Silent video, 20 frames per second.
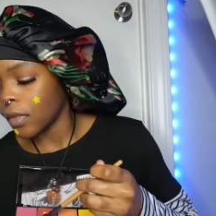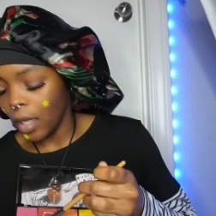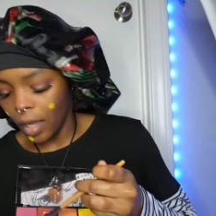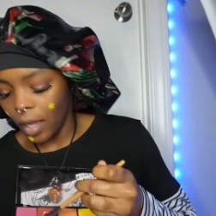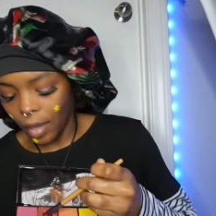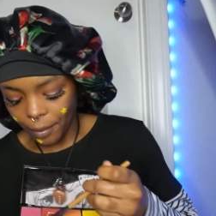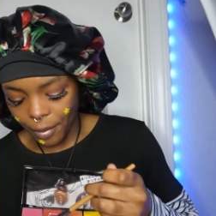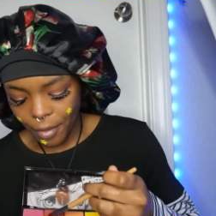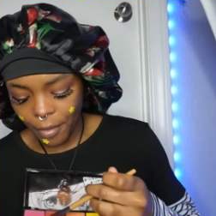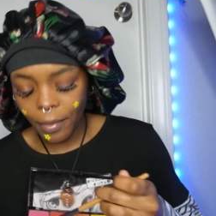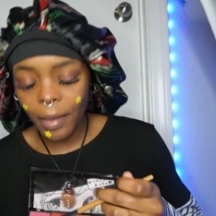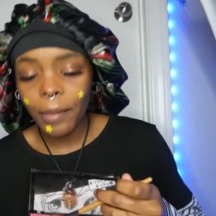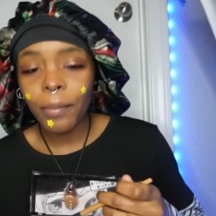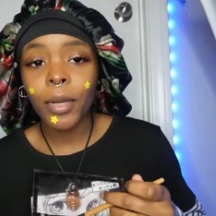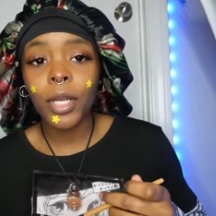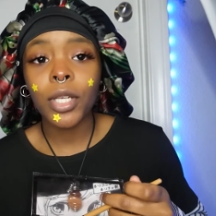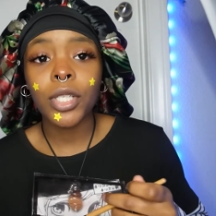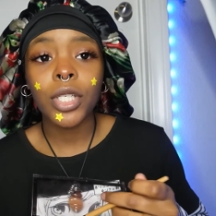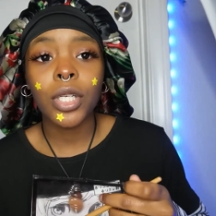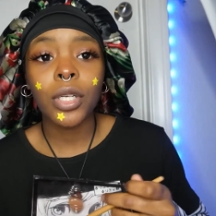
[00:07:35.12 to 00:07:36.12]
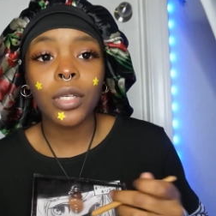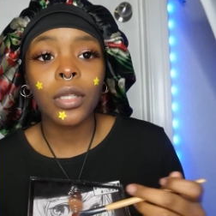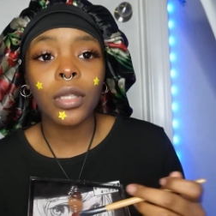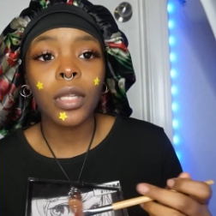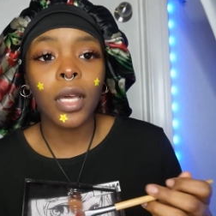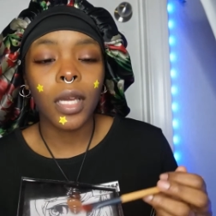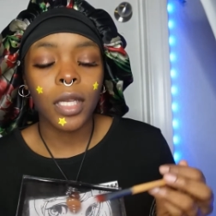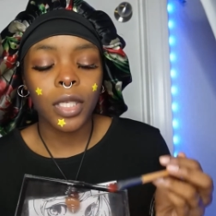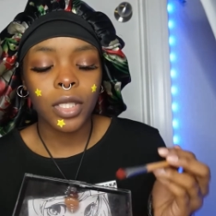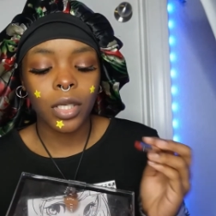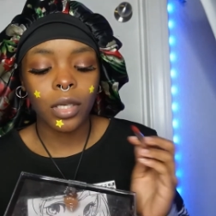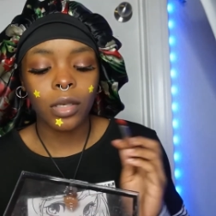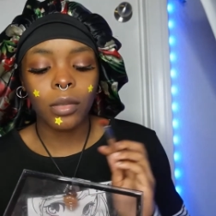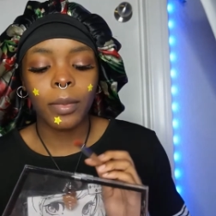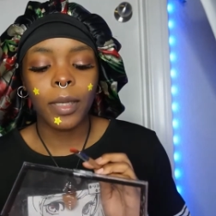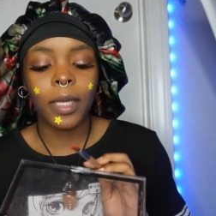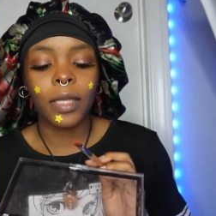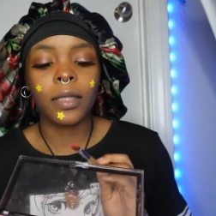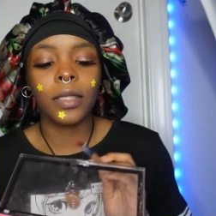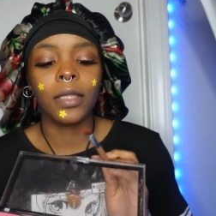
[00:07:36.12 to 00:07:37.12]
I put my brush here in the eyeshadow
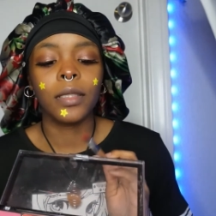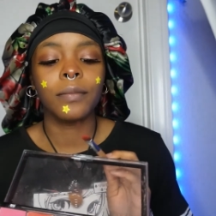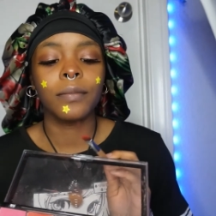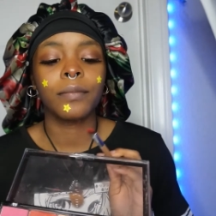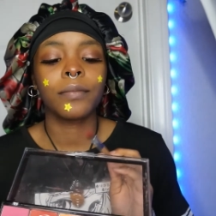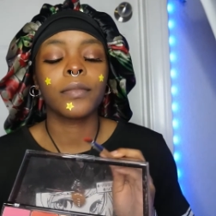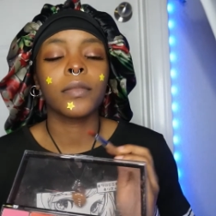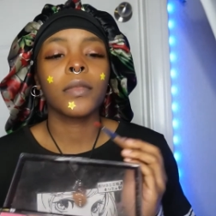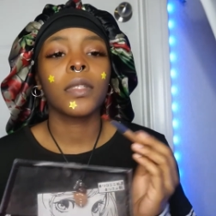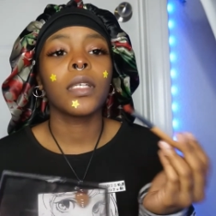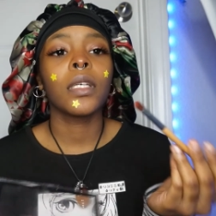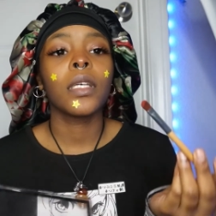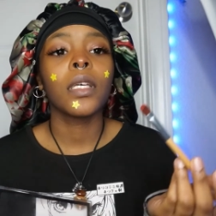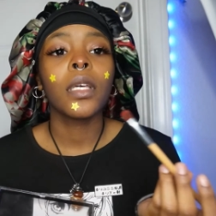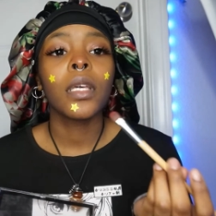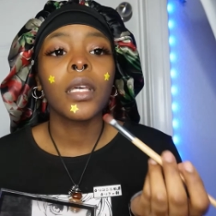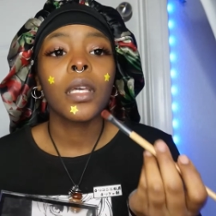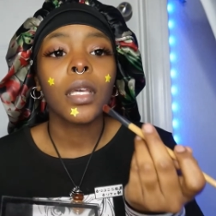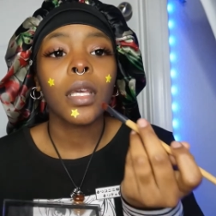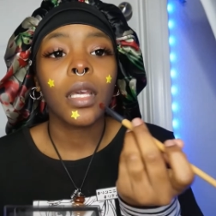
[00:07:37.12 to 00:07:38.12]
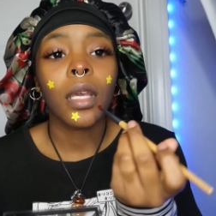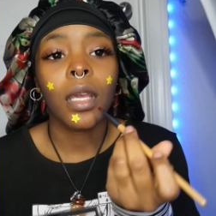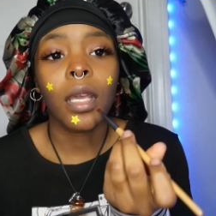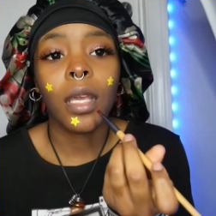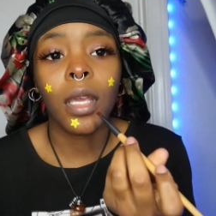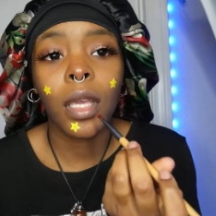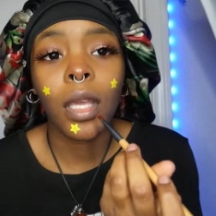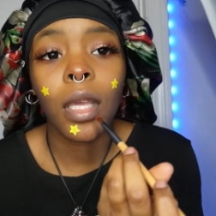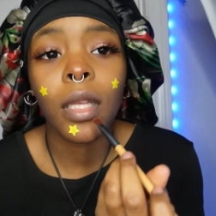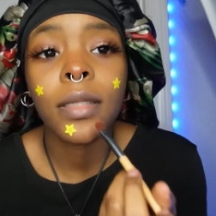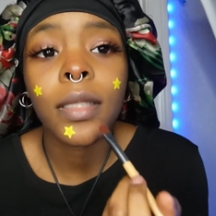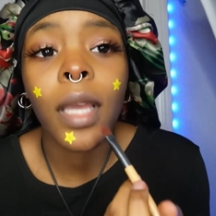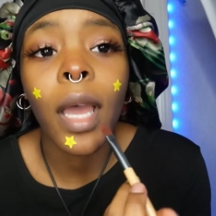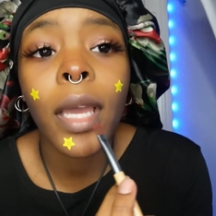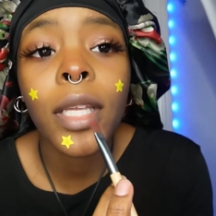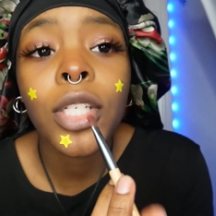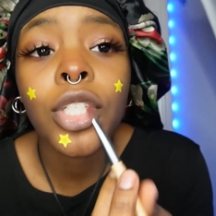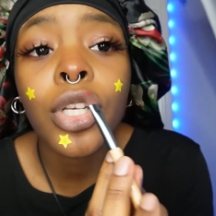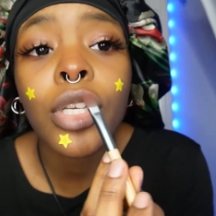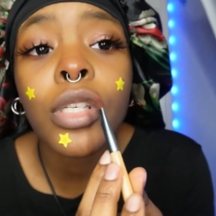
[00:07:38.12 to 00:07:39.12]
palette, and
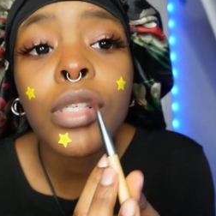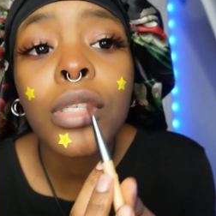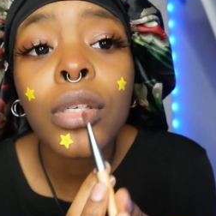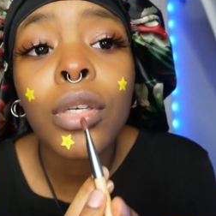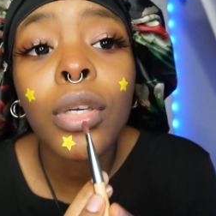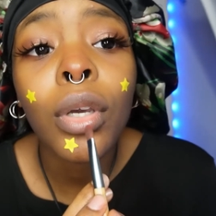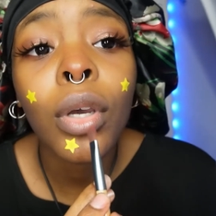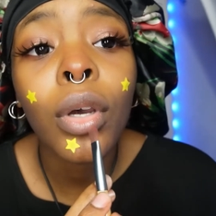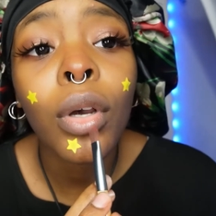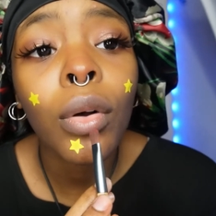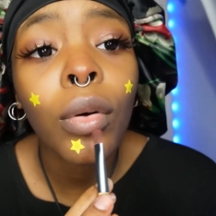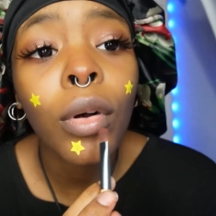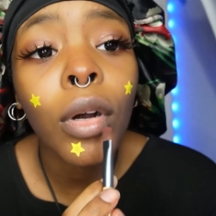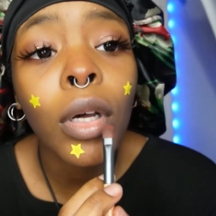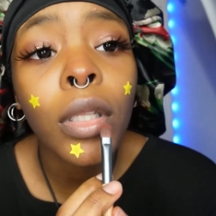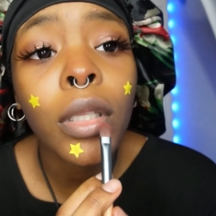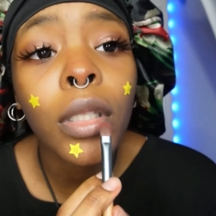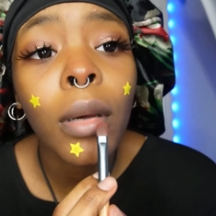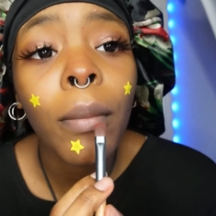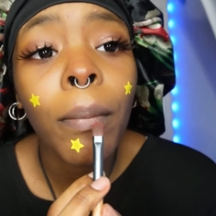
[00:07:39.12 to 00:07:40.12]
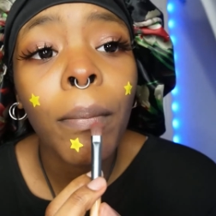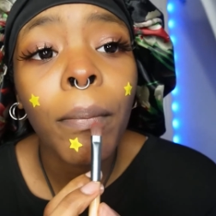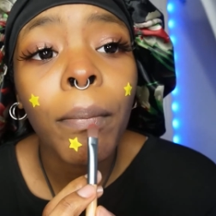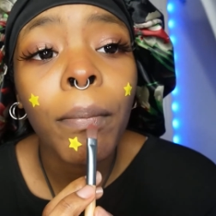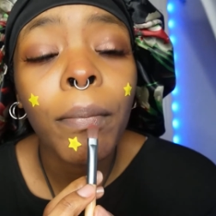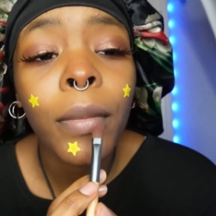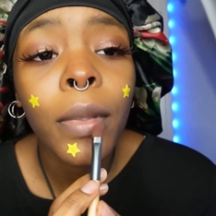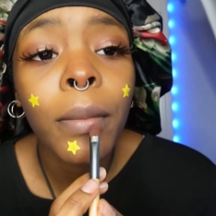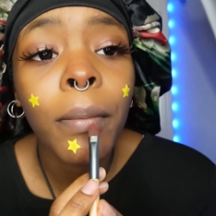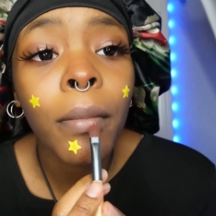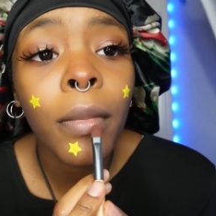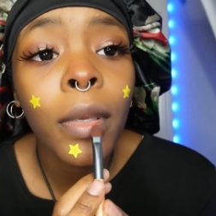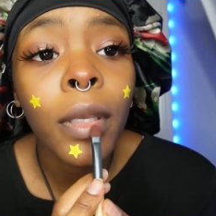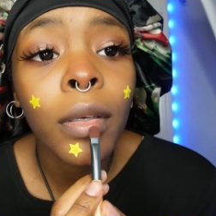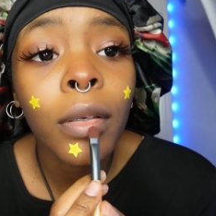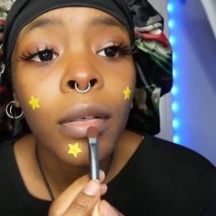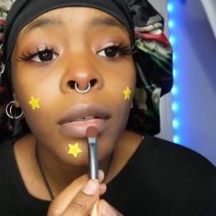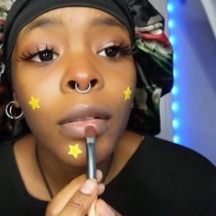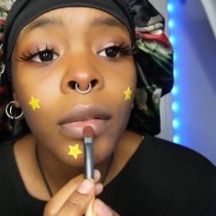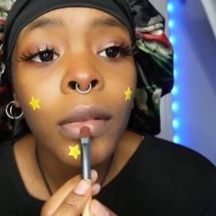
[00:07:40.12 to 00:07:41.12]
I just go on the
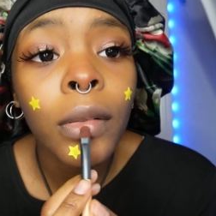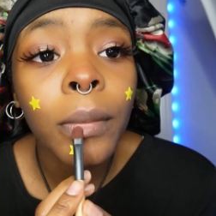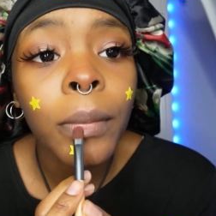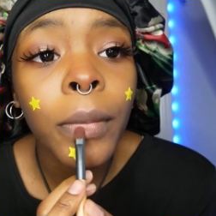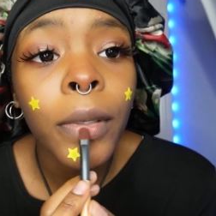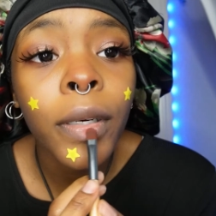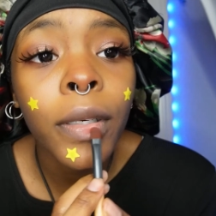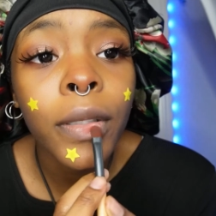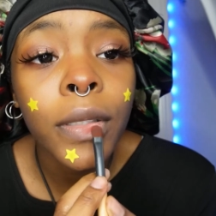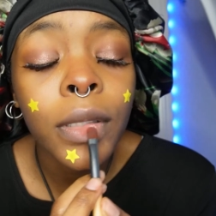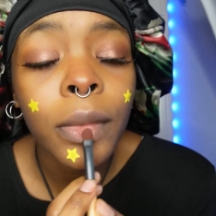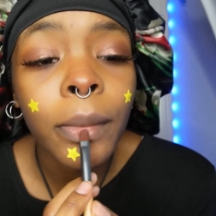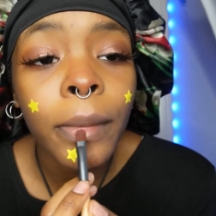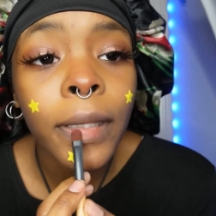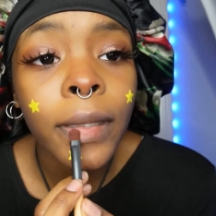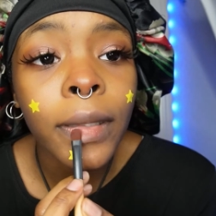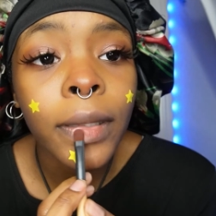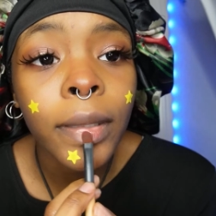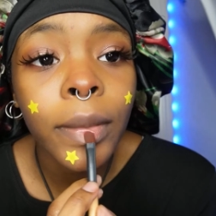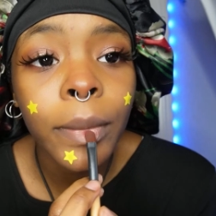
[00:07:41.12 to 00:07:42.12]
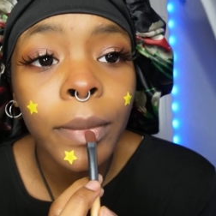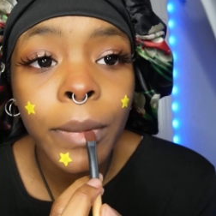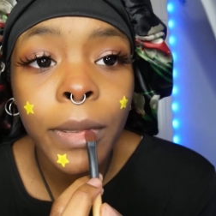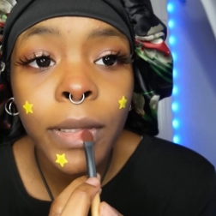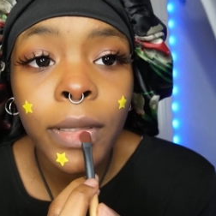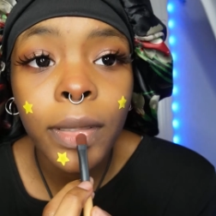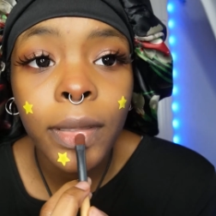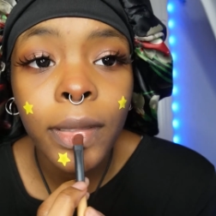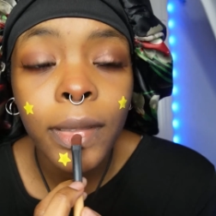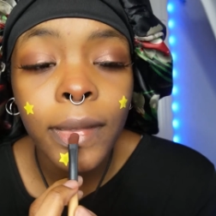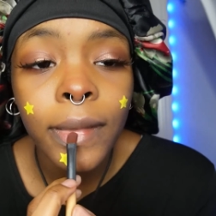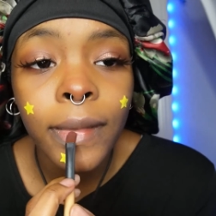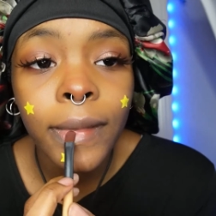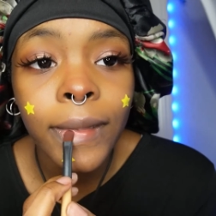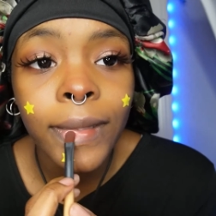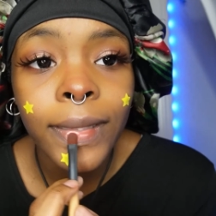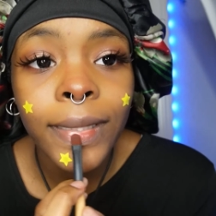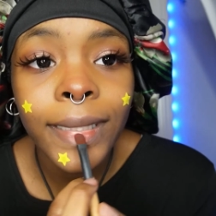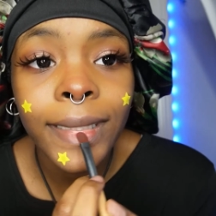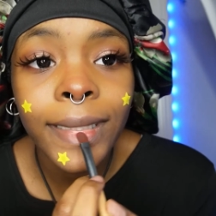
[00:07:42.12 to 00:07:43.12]
middle part of my lips.
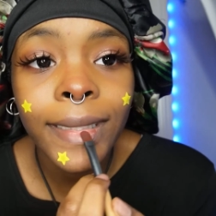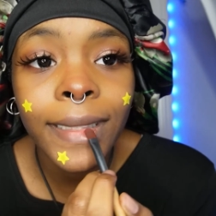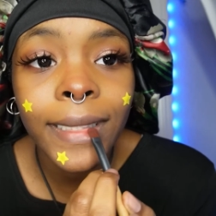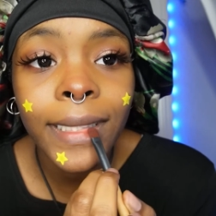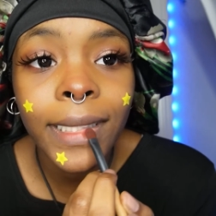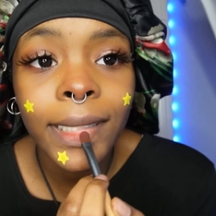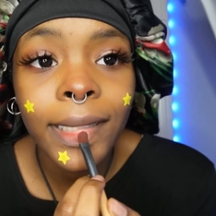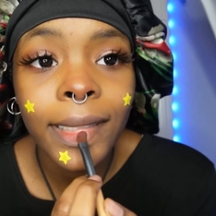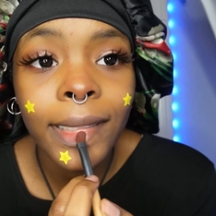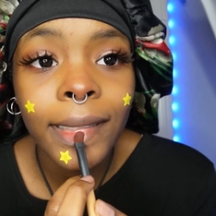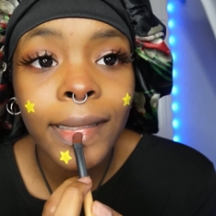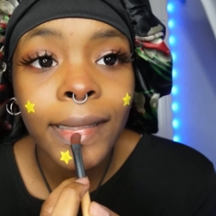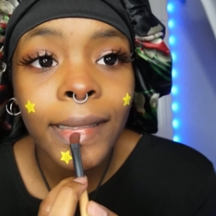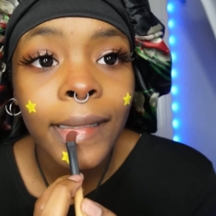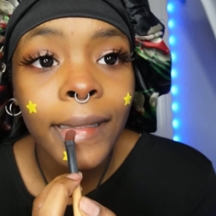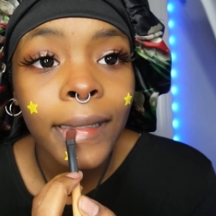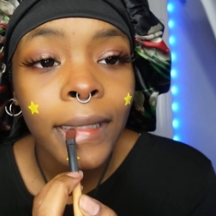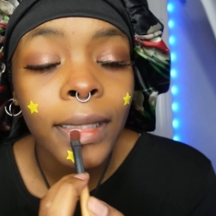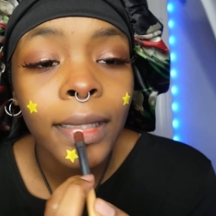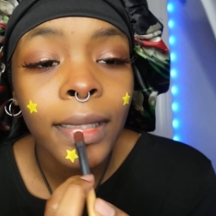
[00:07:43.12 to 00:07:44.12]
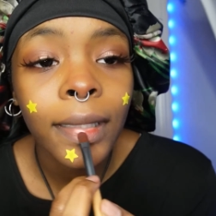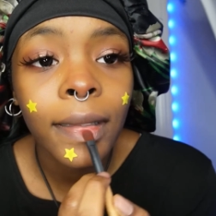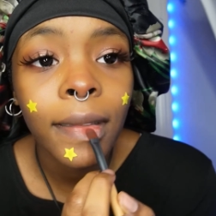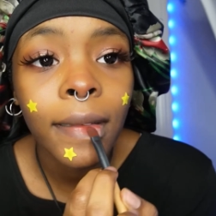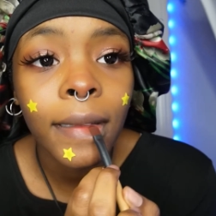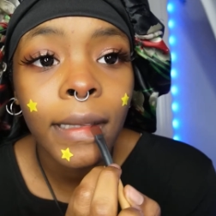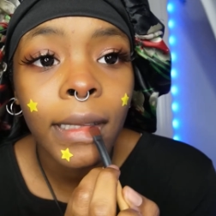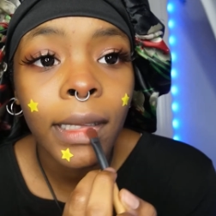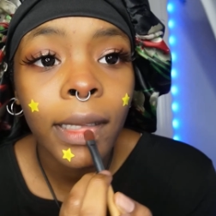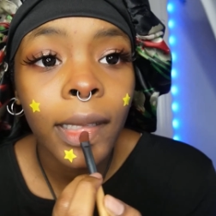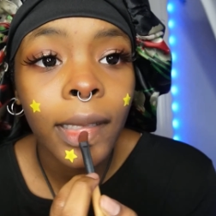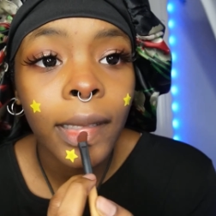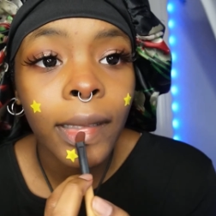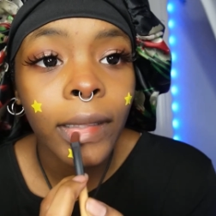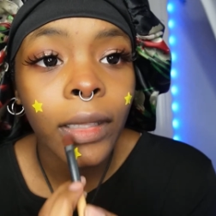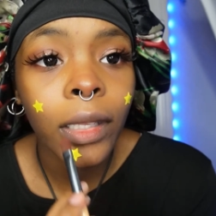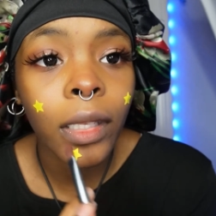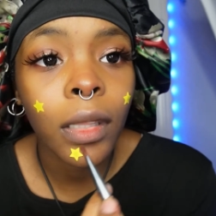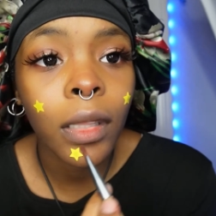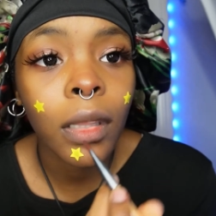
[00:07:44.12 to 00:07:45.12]
So just
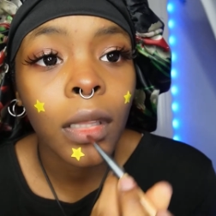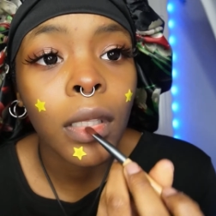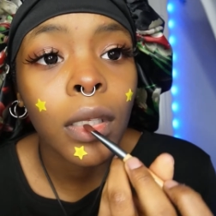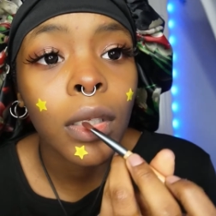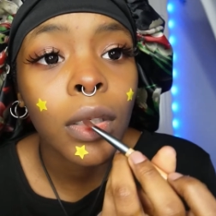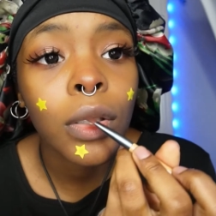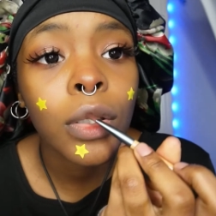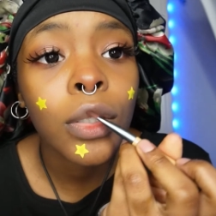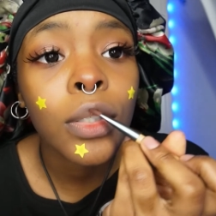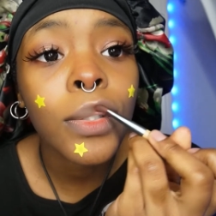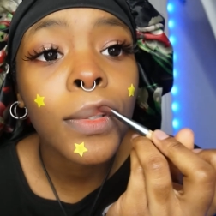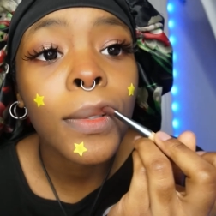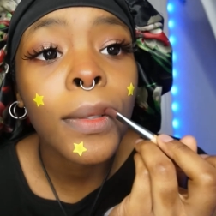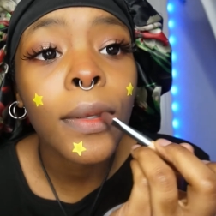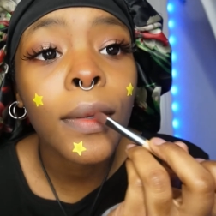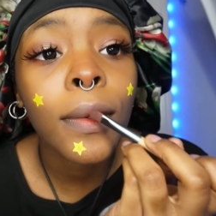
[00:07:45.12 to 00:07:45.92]
like this.